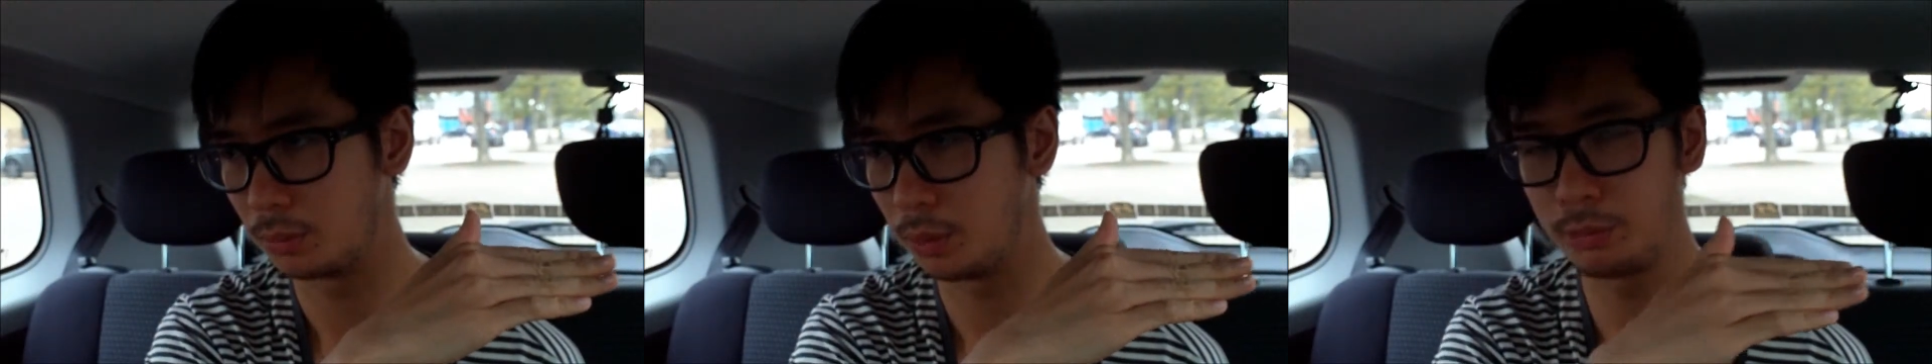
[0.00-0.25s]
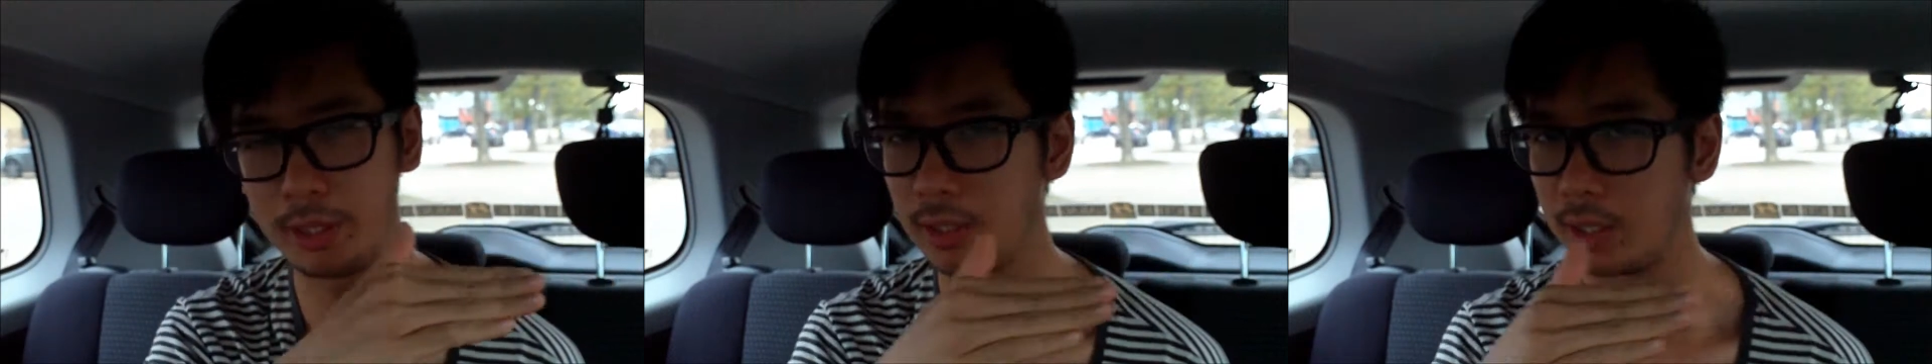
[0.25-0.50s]

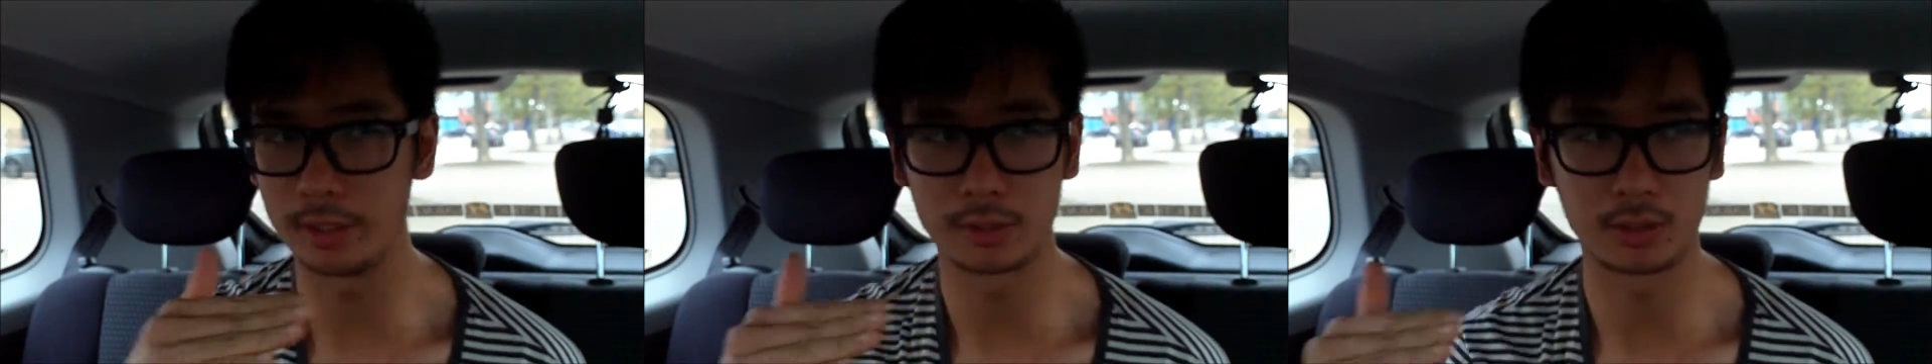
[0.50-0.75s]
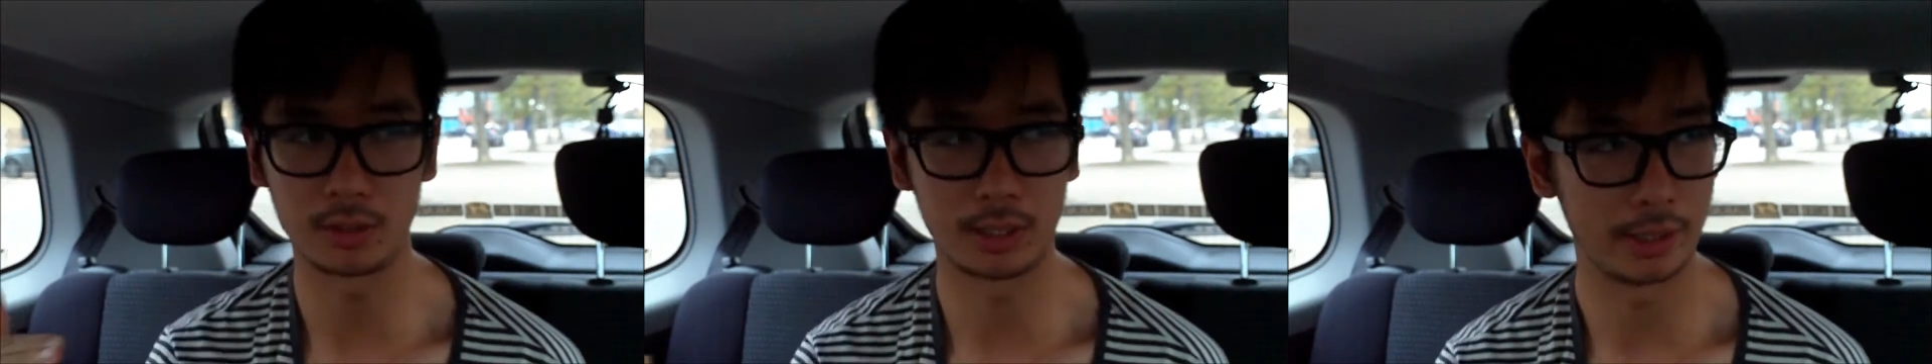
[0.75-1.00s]
we
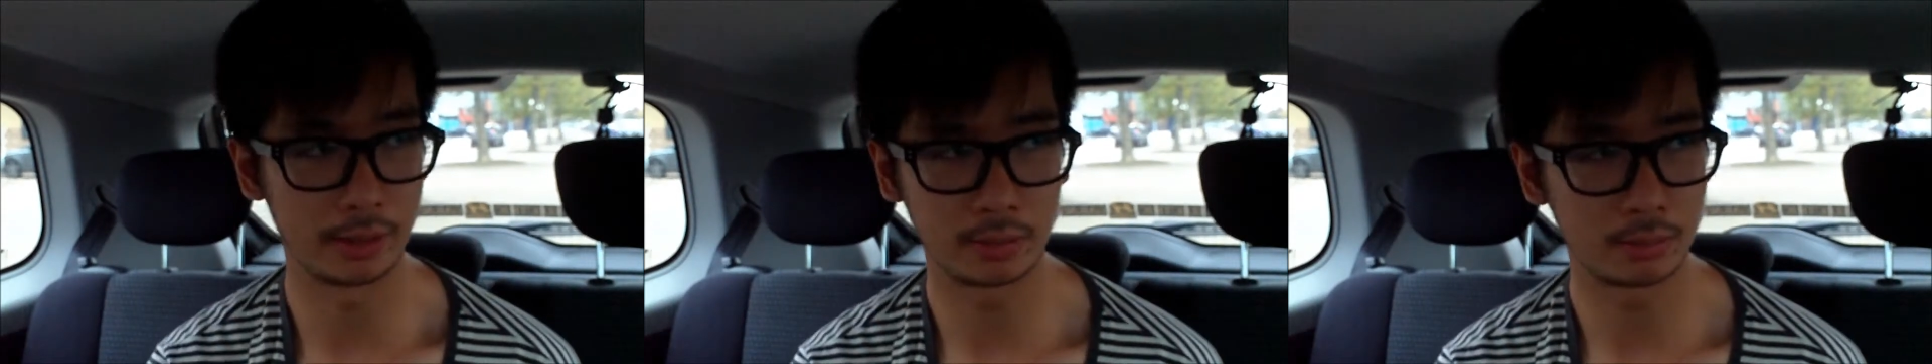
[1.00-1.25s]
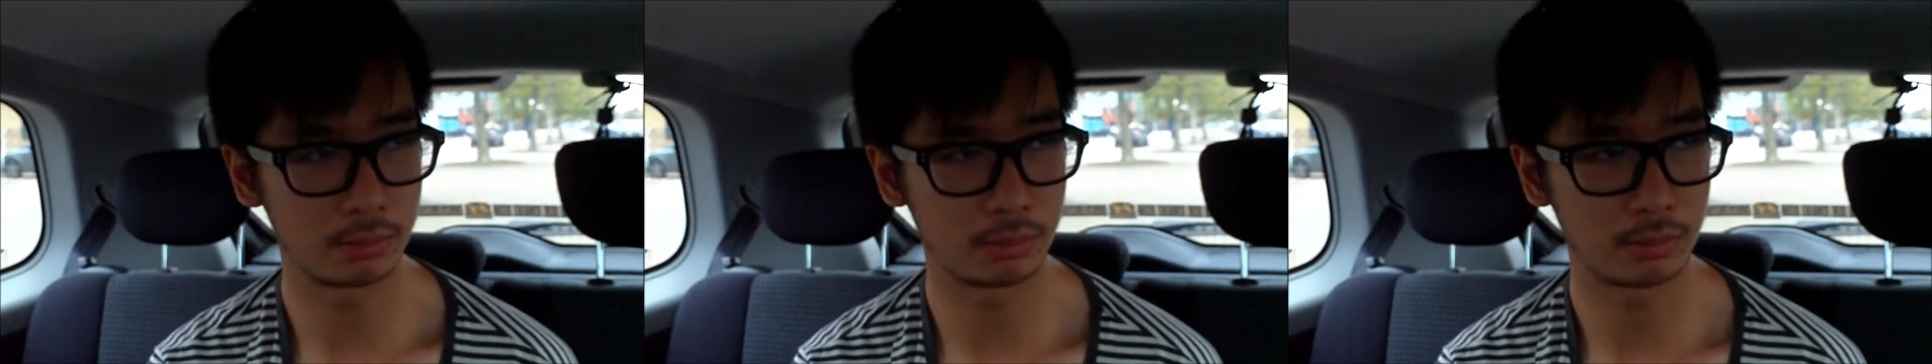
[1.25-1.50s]
realize that, like,
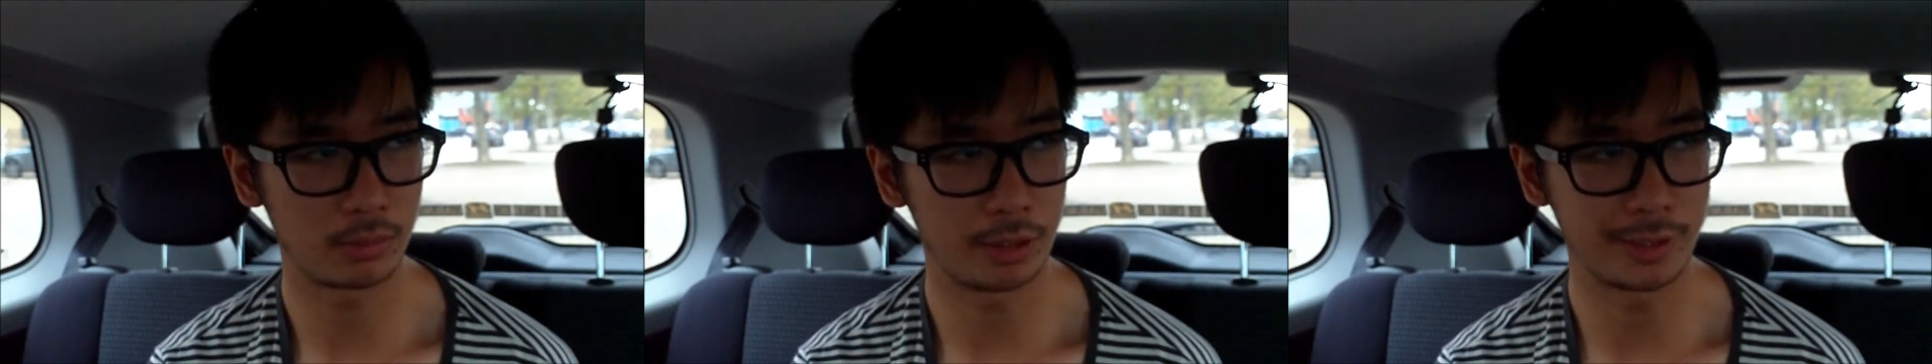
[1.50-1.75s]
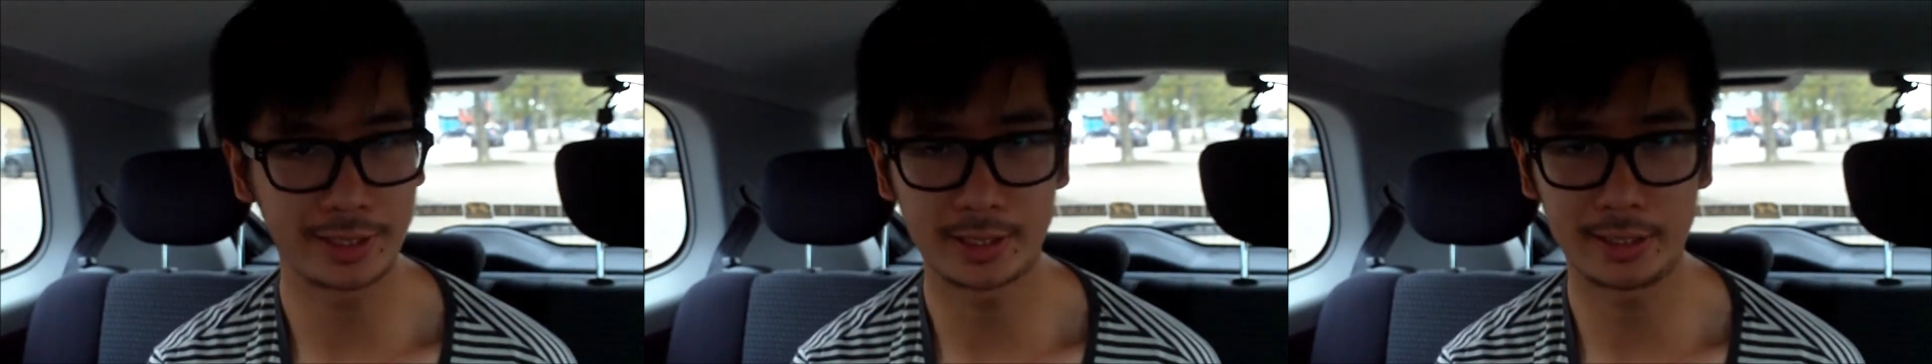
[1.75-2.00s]

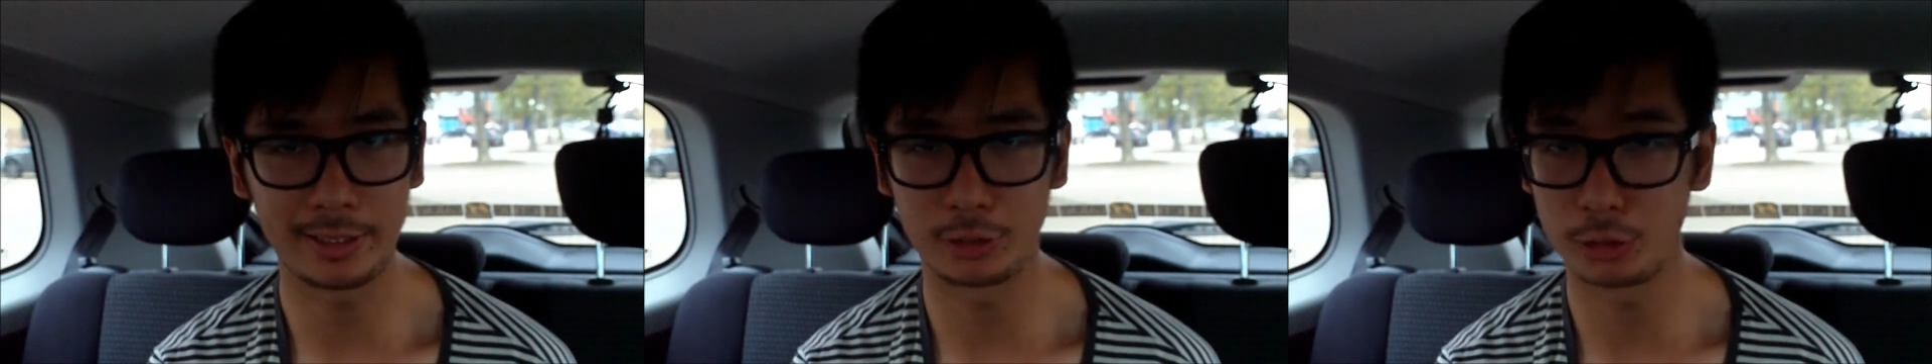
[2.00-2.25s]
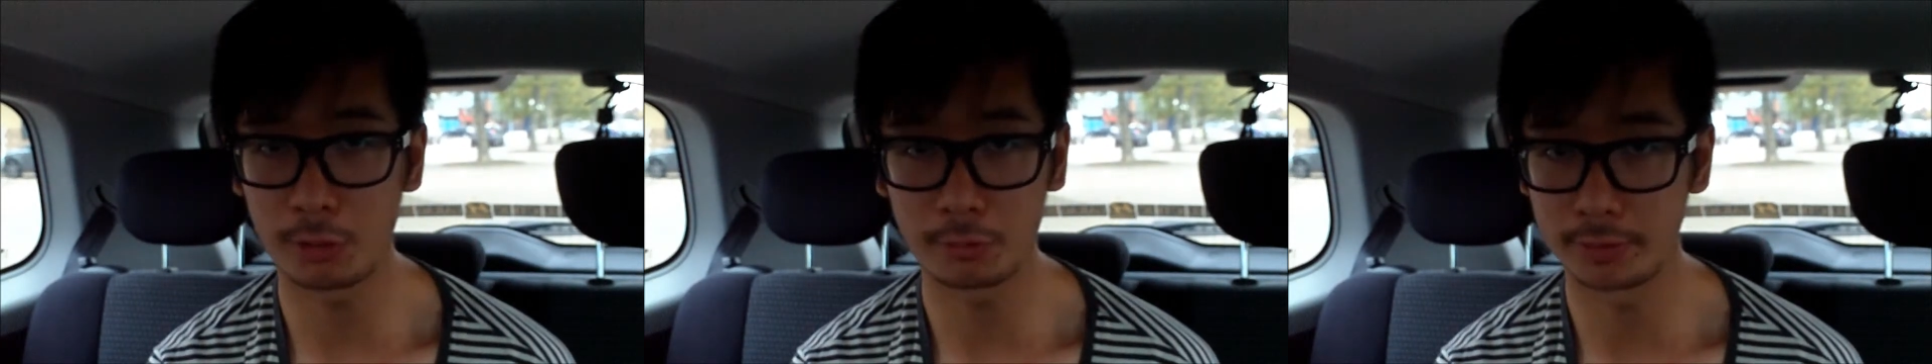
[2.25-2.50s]
identity
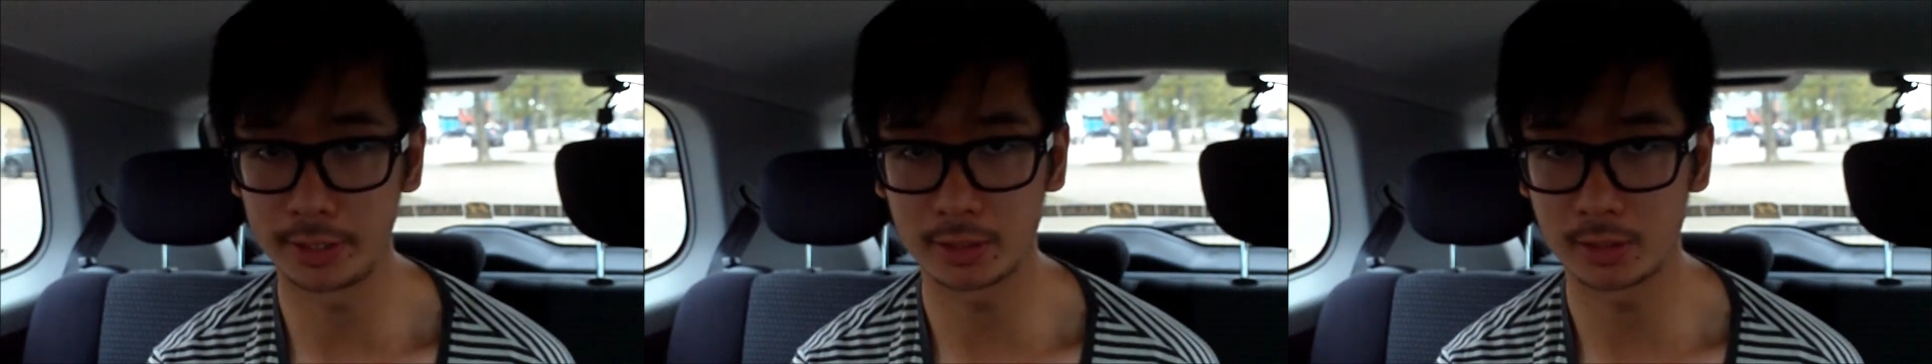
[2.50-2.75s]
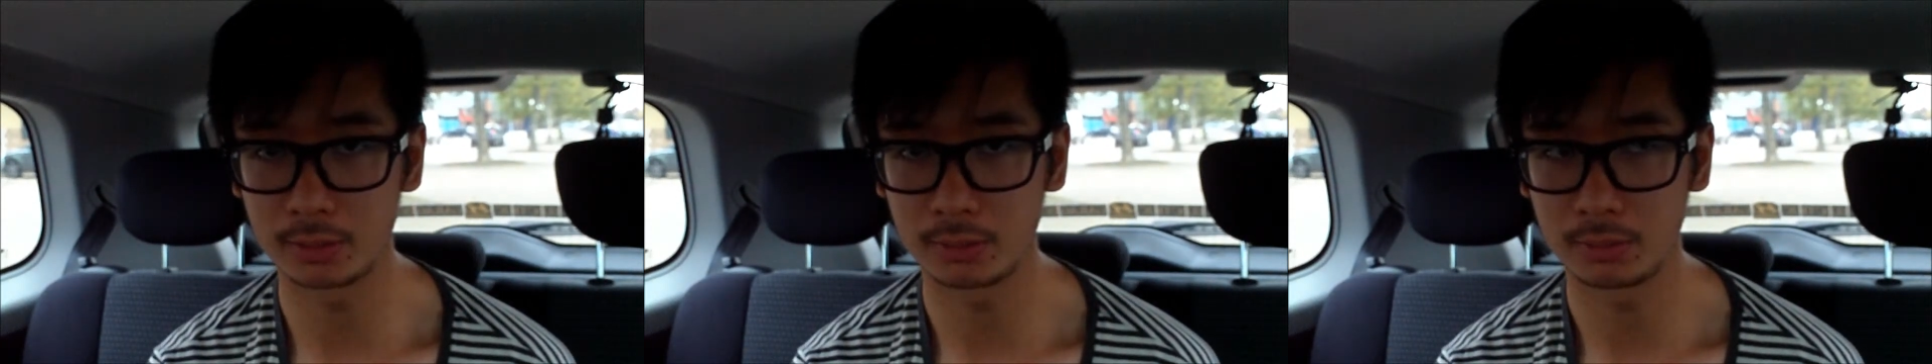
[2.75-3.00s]
is not
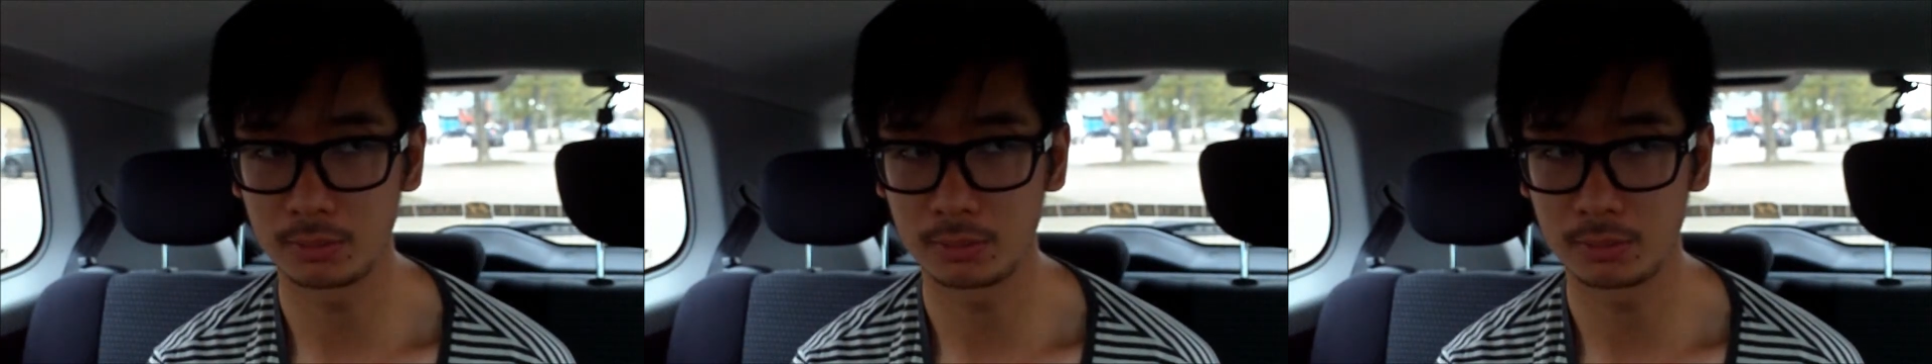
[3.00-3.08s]
fixed,